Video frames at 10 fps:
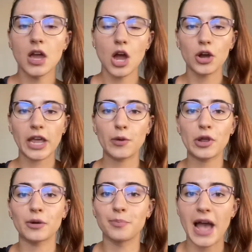Okay, we
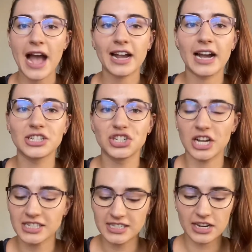are back. I
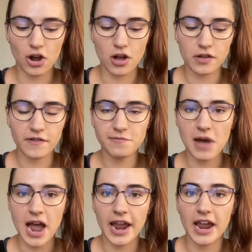just did all of
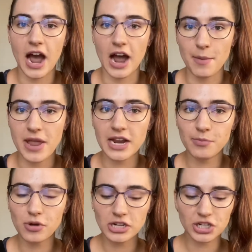my eye makeup
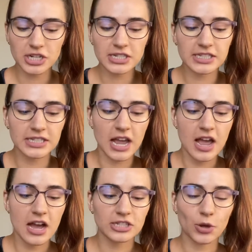brushes,
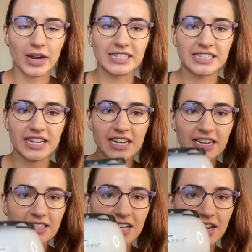so I
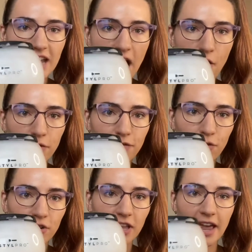didn't account
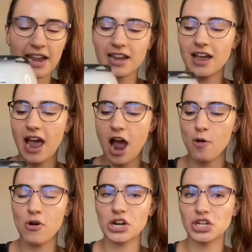for like how
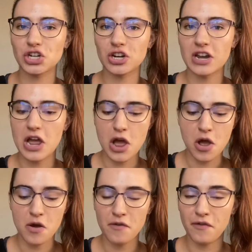much
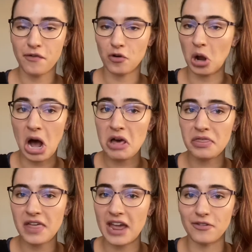
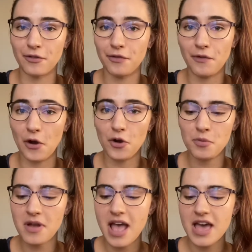froth and
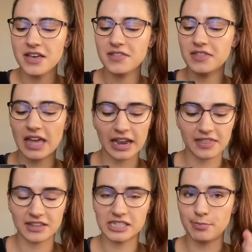foam like
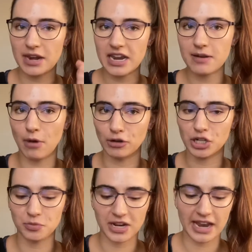the spinning
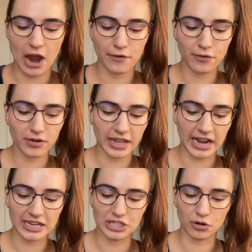motion would account for. Like
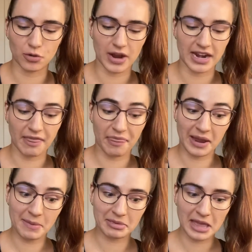I don't know why I didn't think
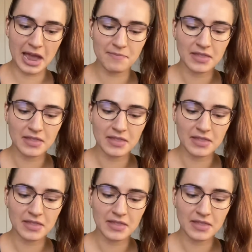about that.